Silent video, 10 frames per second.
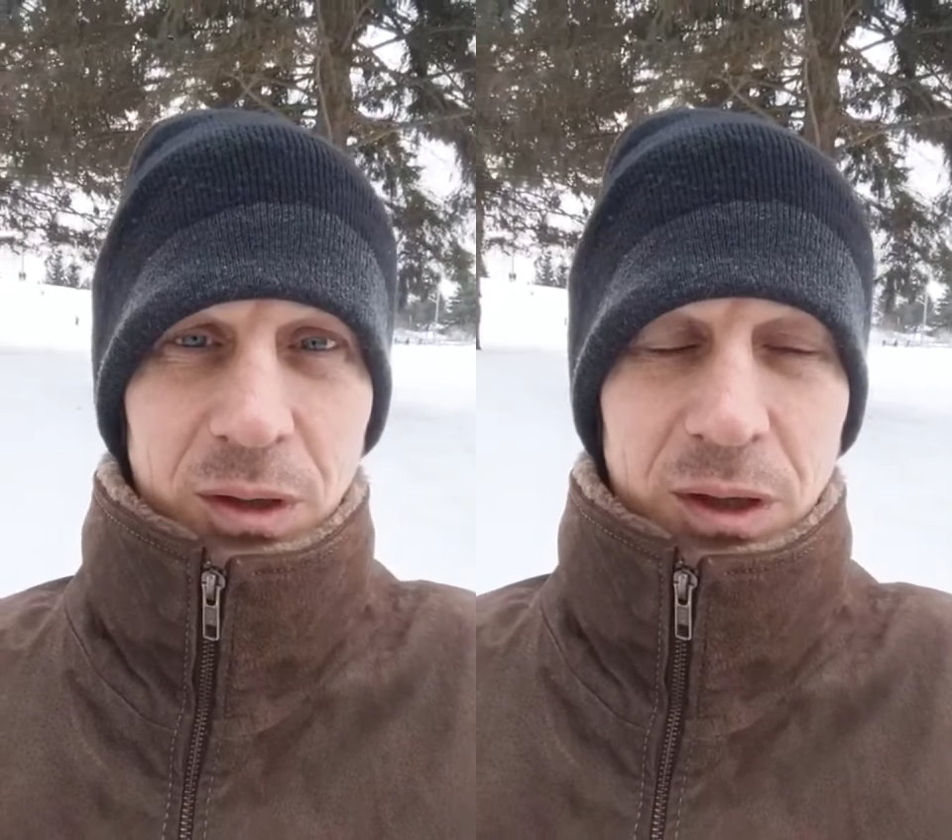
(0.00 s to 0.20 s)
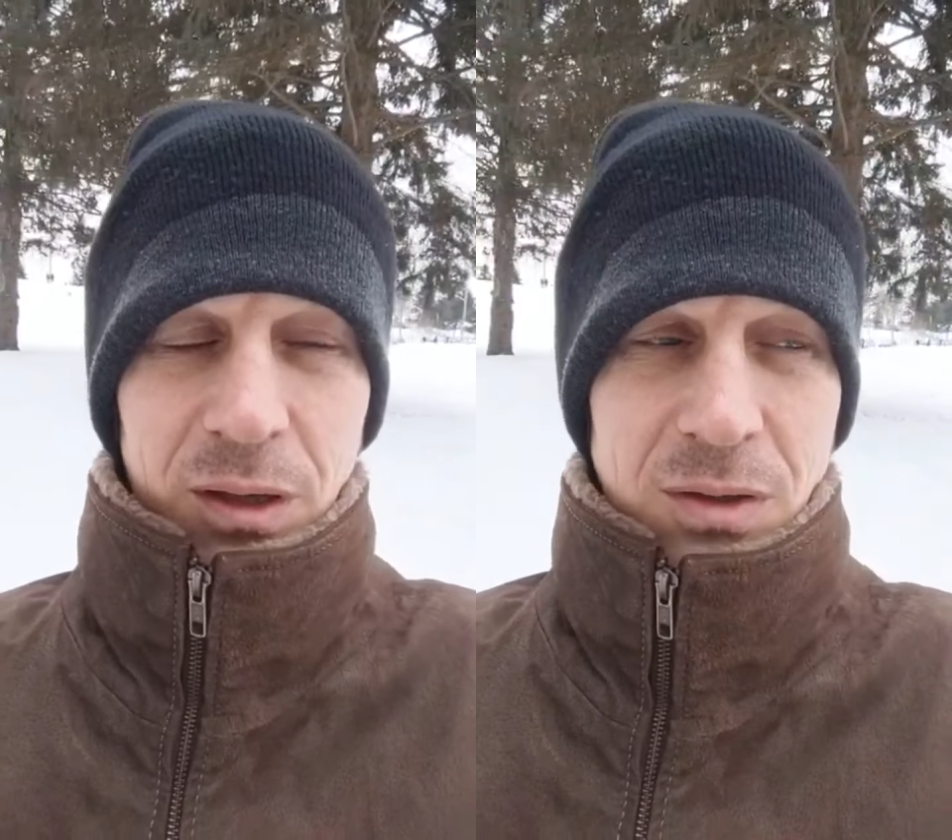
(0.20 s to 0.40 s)
it
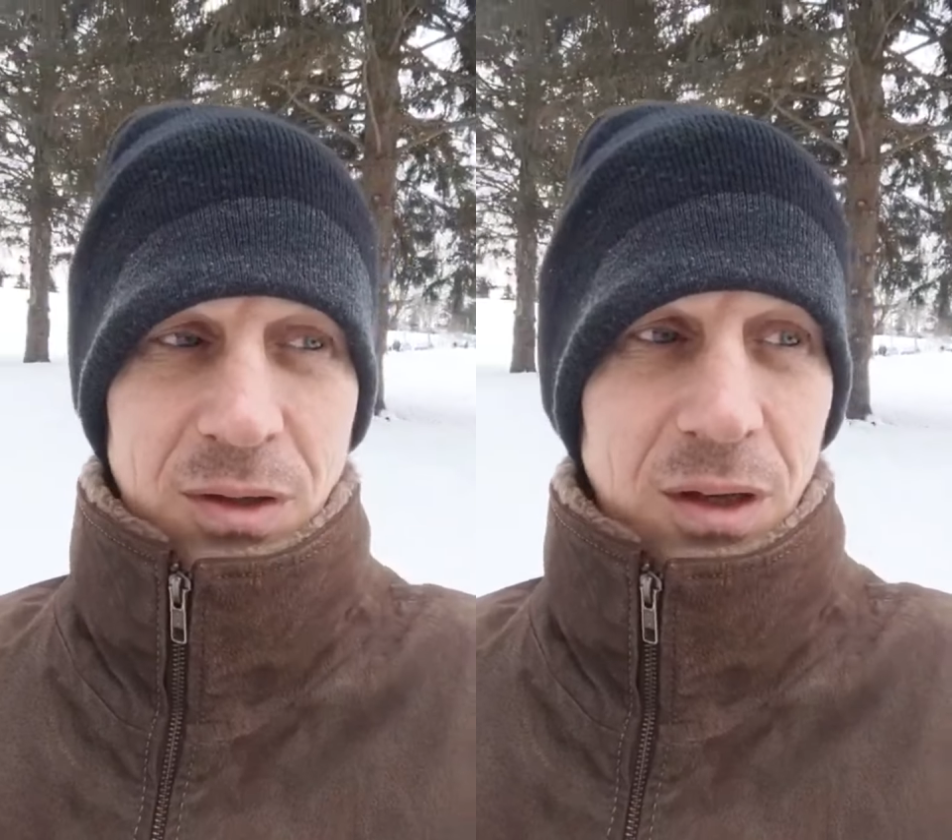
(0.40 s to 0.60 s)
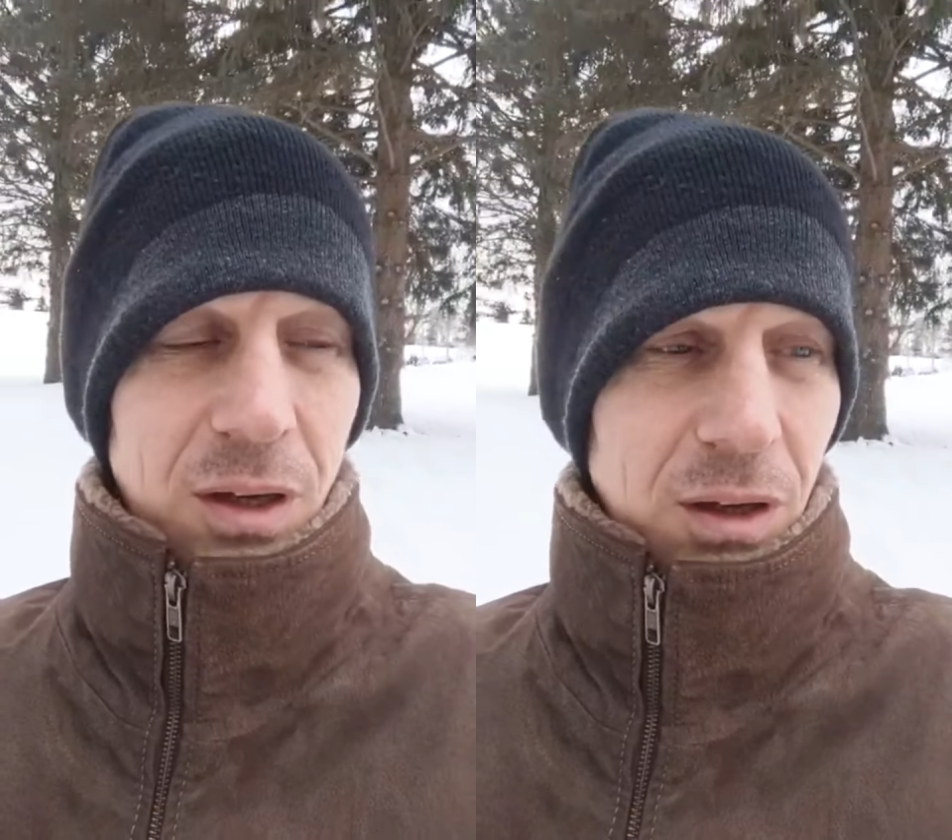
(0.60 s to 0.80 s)

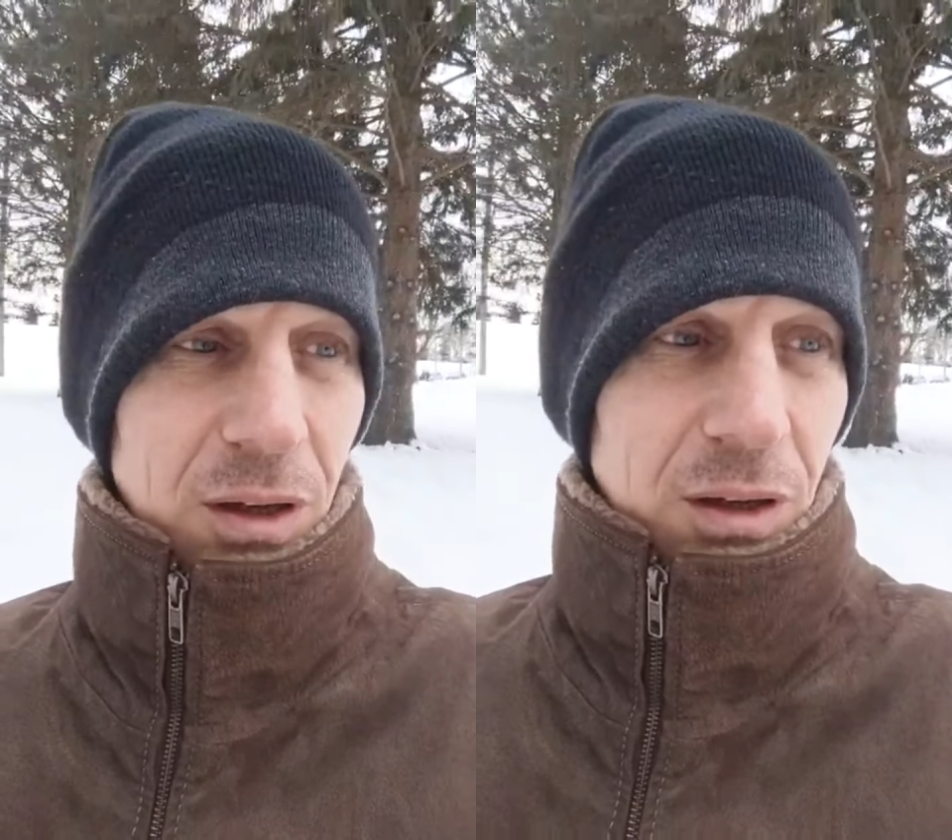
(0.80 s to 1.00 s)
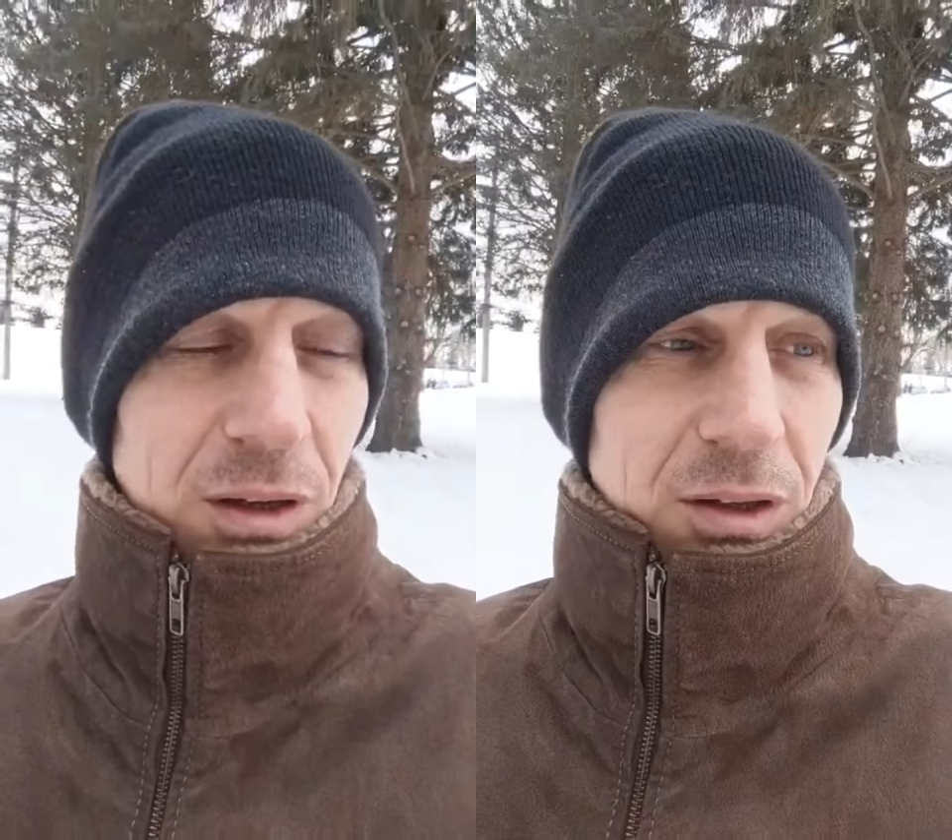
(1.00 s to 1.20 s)

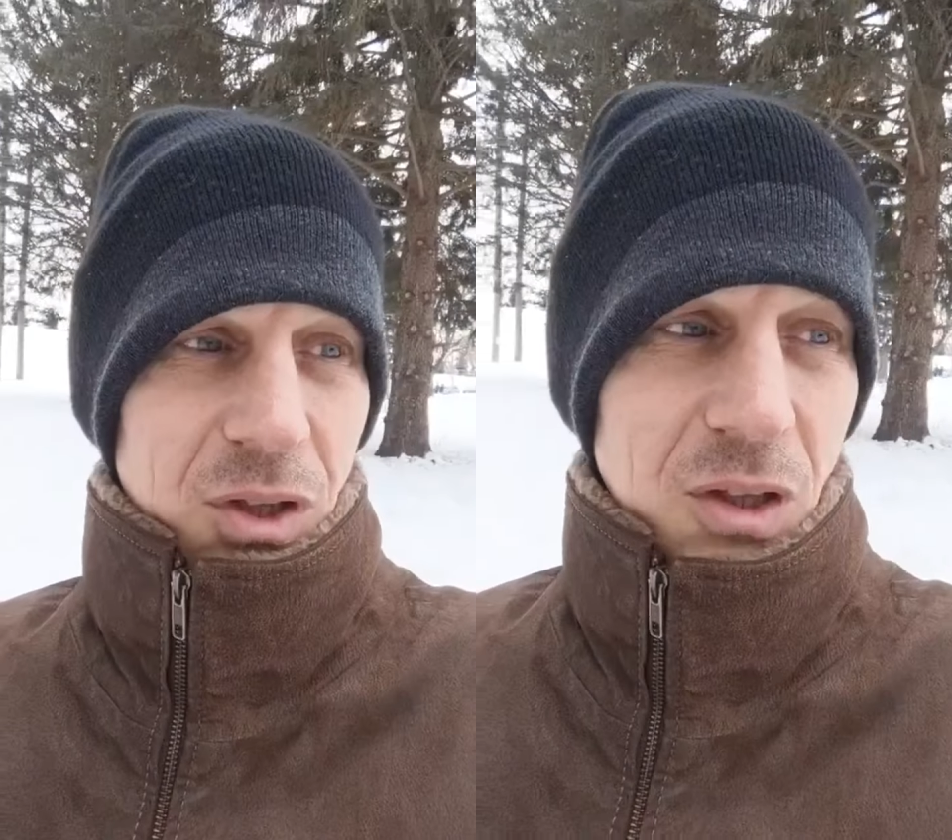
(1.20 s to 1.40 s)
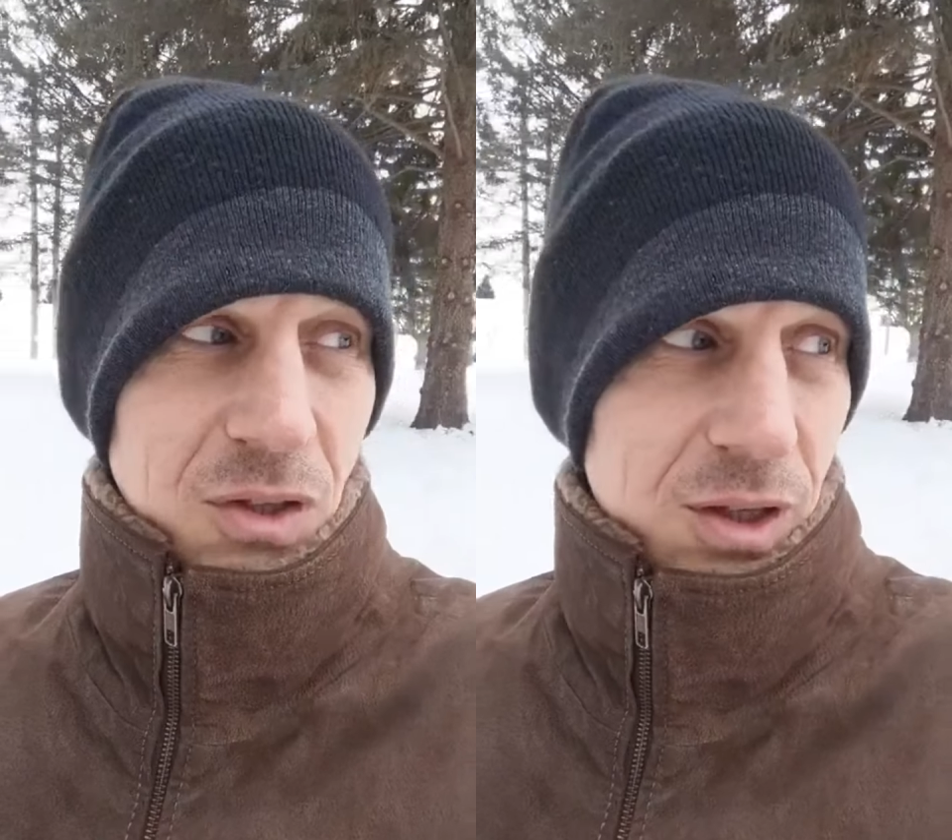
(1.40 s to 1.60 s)

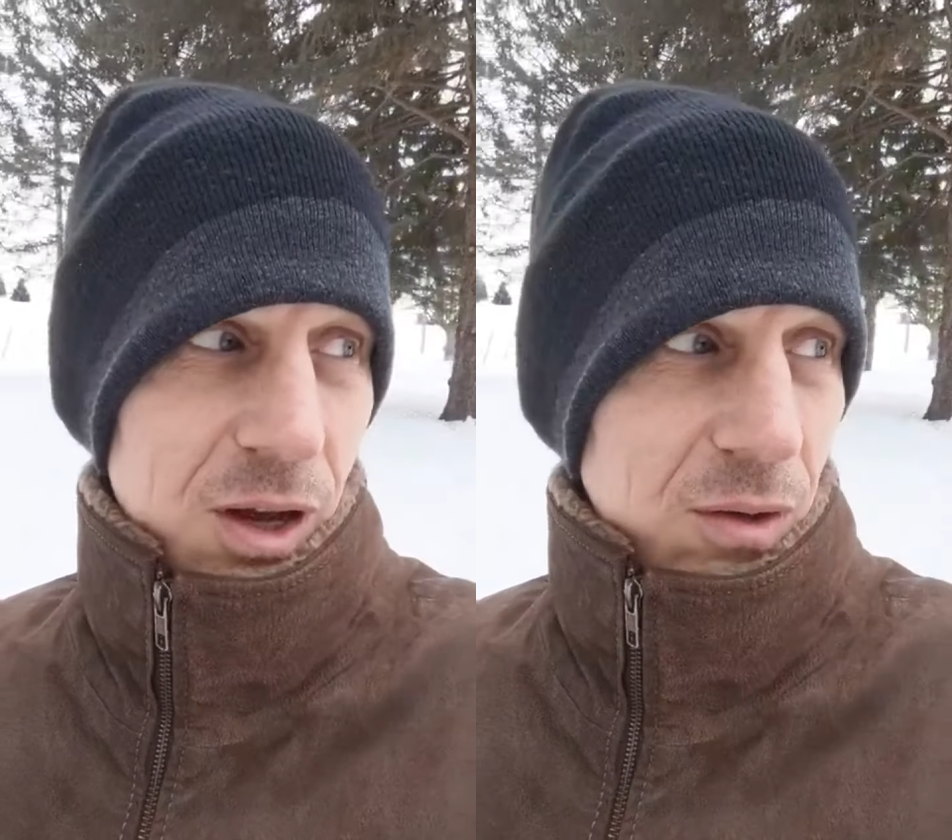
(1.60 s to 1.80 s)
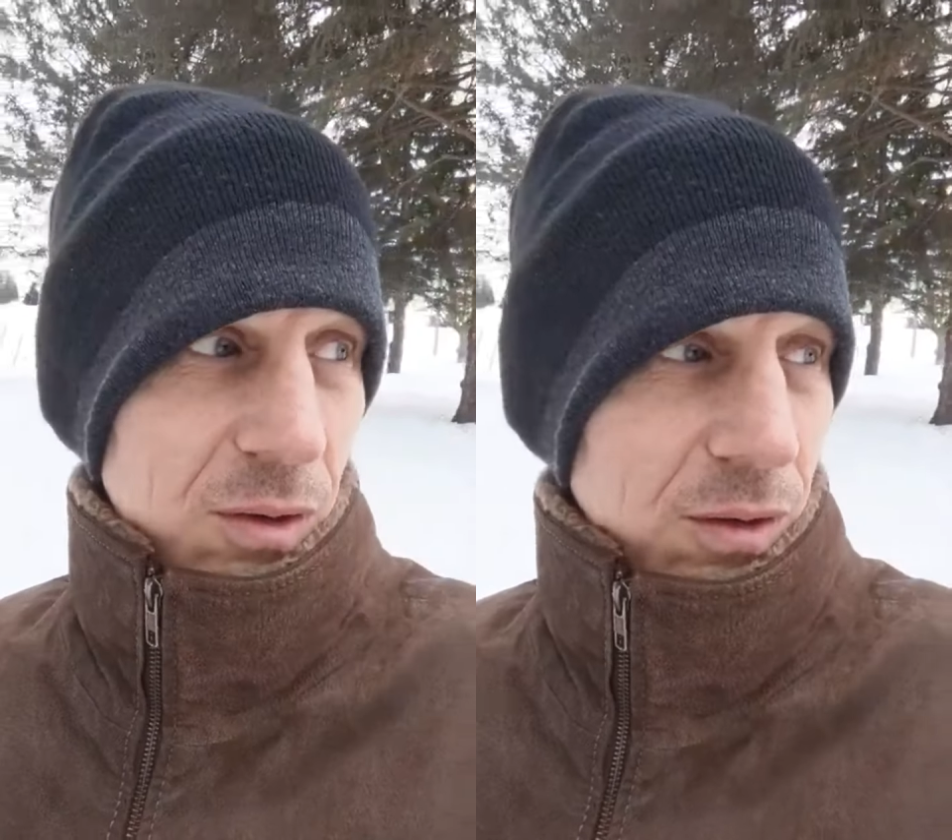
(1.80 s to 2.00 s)
shuts
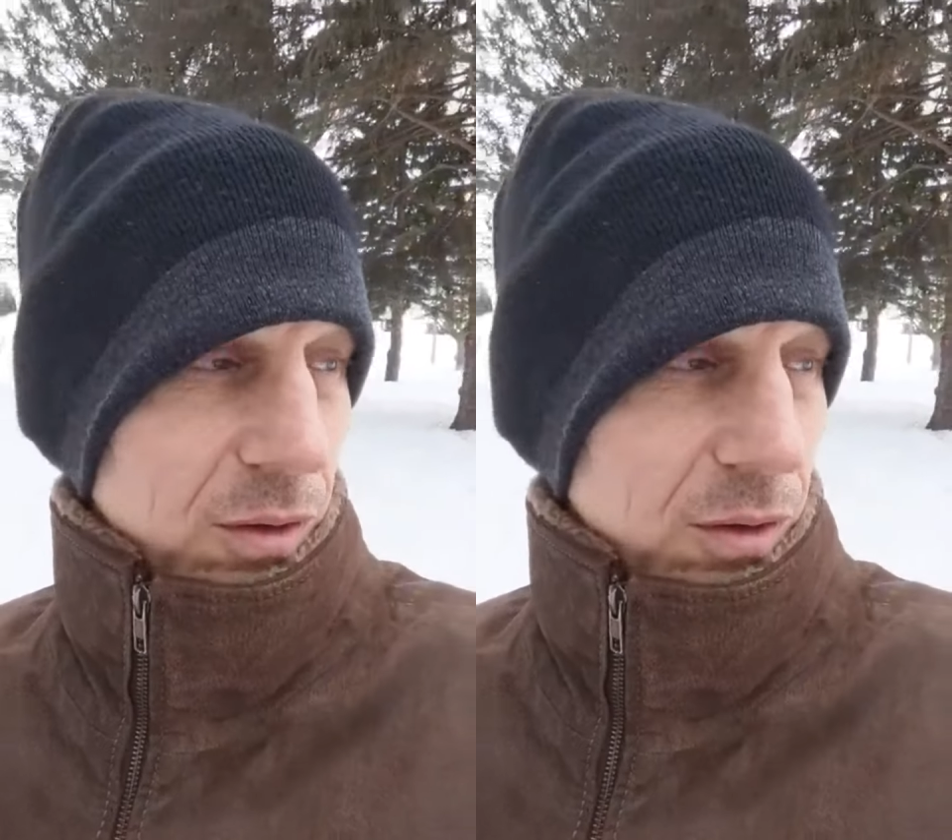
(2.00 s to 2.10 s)
down.